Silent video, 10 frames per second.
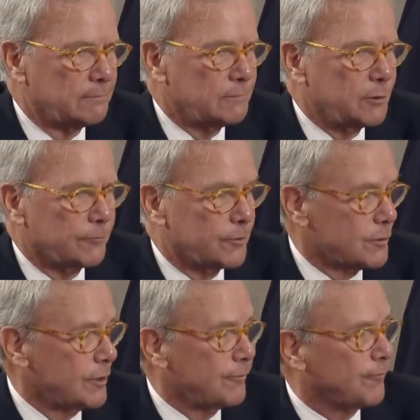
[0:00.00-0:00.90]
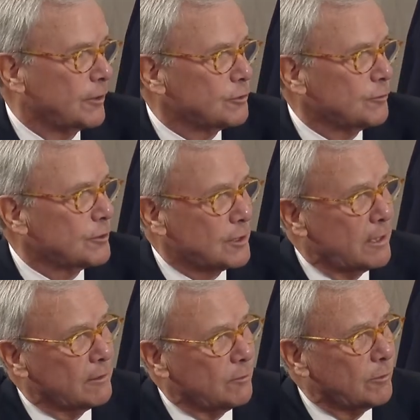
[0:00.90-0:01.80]
uh, university friends who
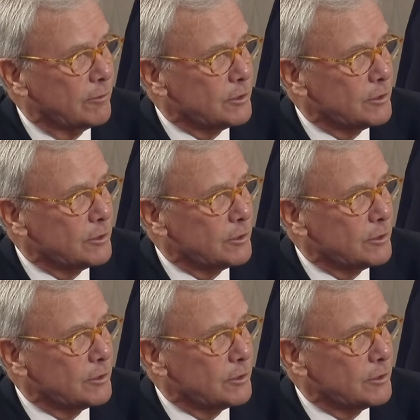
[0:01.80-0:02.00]
decided to go into